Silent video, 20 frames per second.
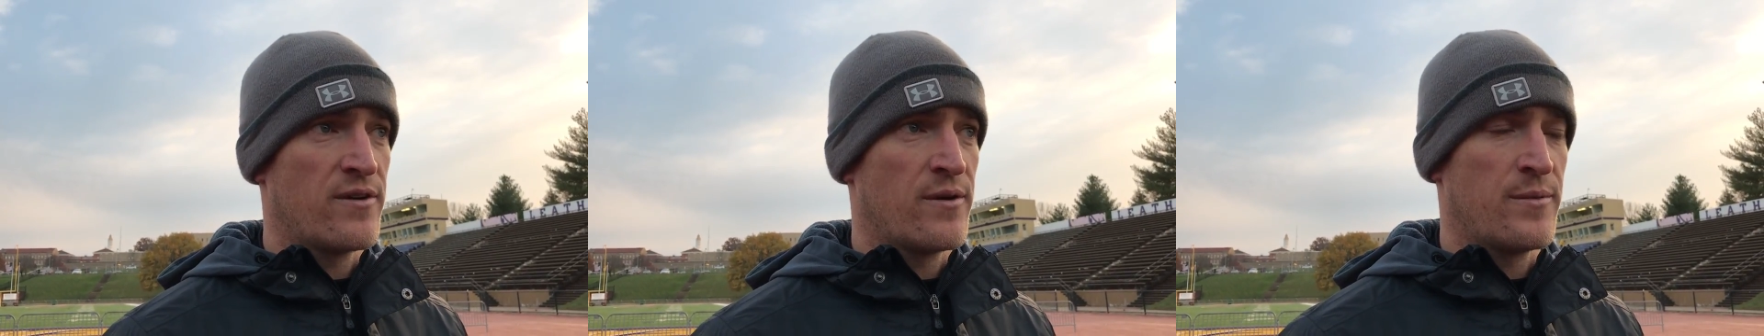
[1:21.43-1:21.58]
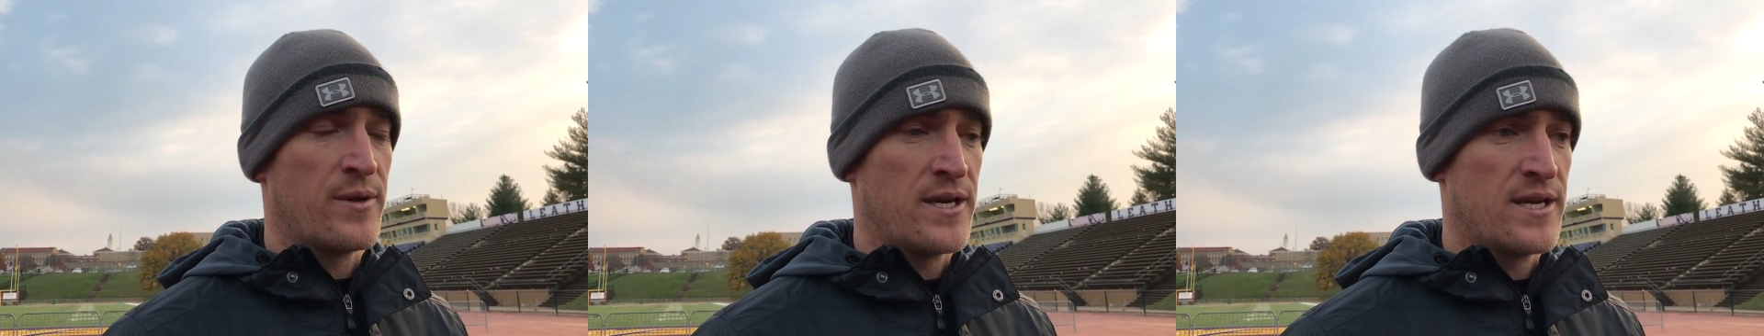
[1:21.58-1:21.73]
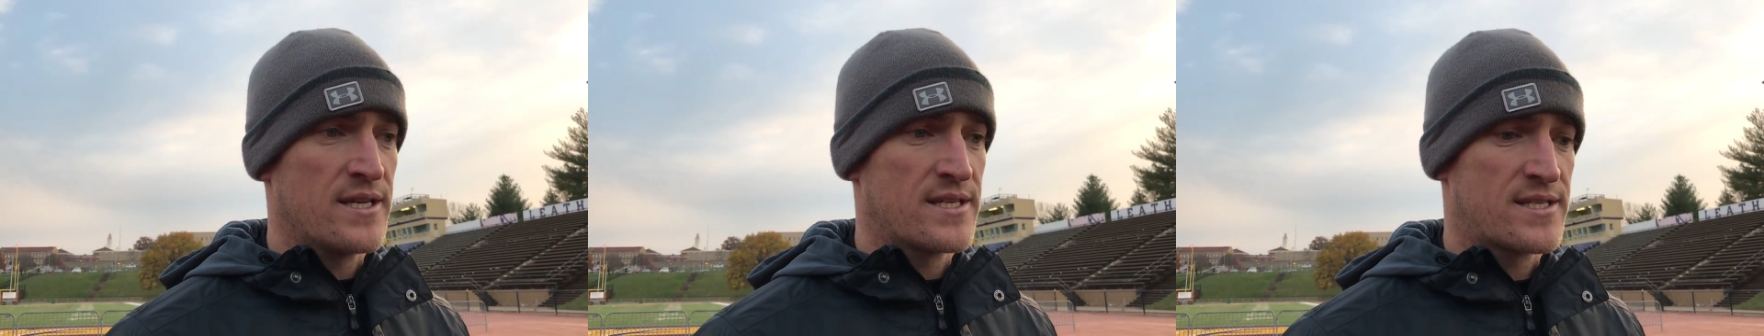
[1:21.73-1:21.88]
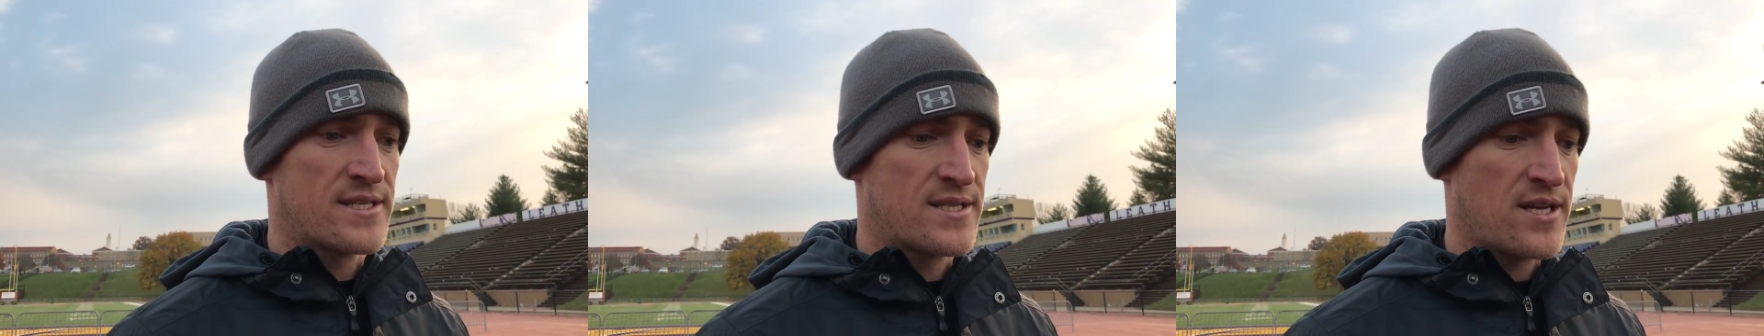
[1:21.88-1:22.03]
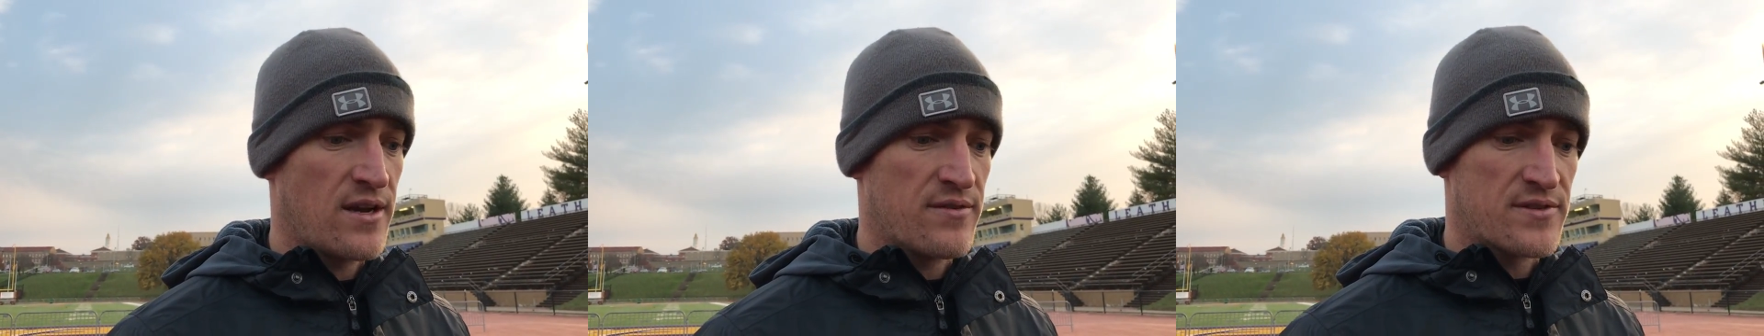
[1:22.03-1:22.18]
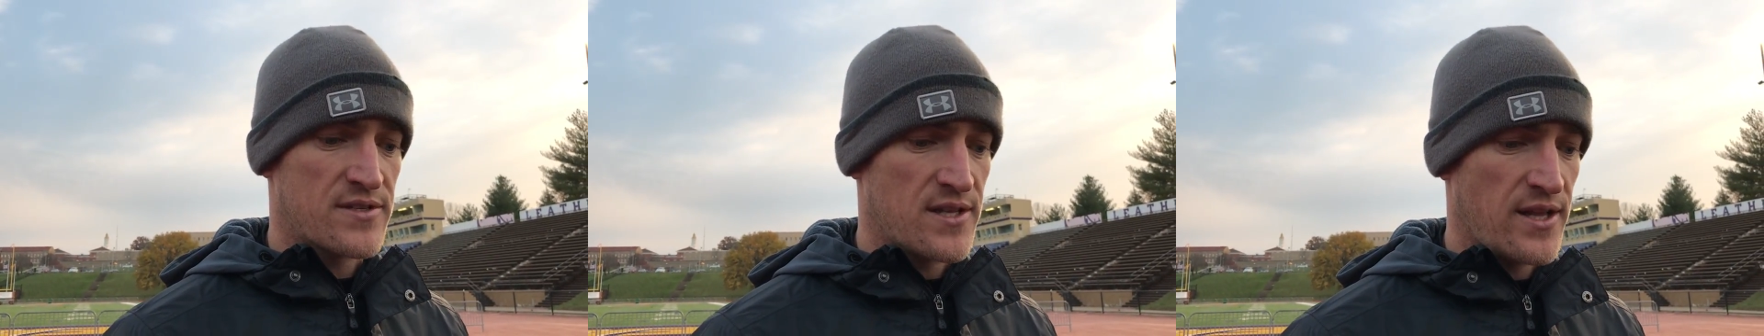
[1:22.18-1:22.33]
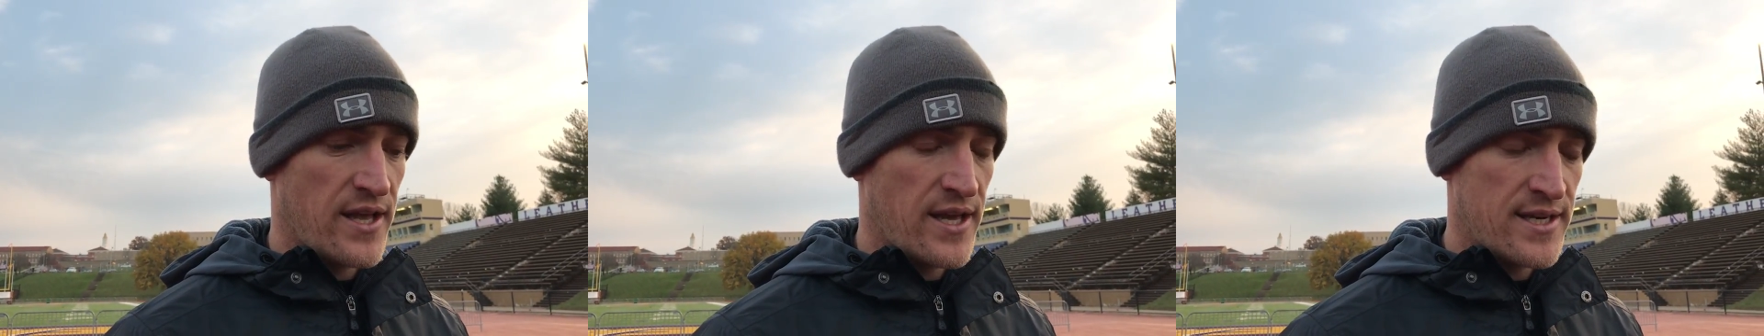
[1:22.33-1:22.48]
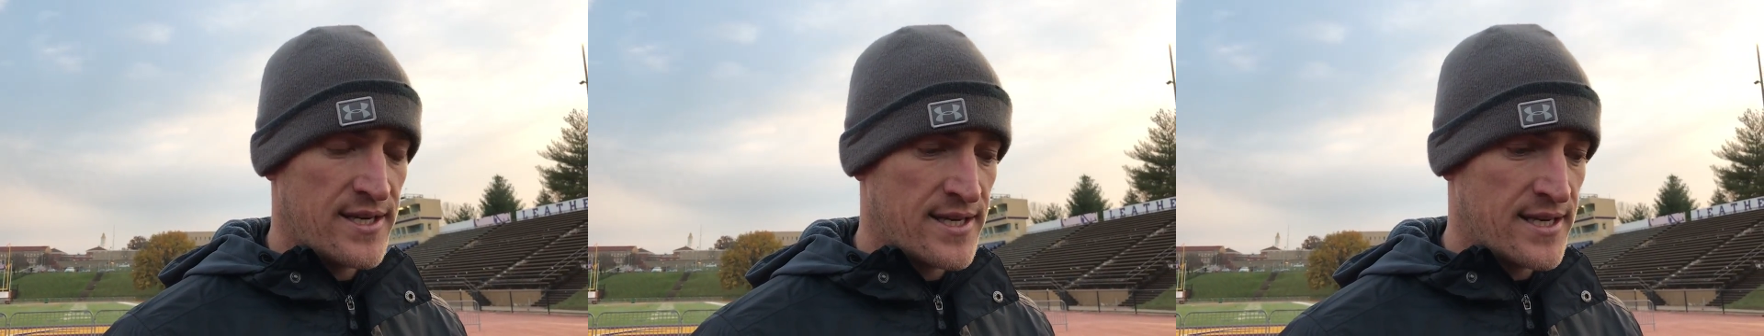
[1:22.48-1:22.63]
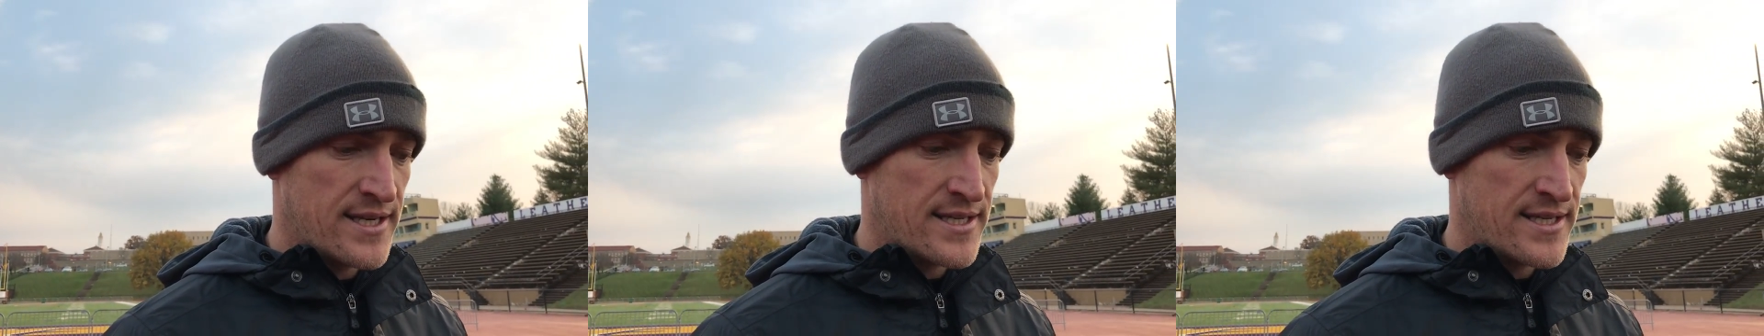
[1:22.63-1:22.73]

I mean, it's tough sledding.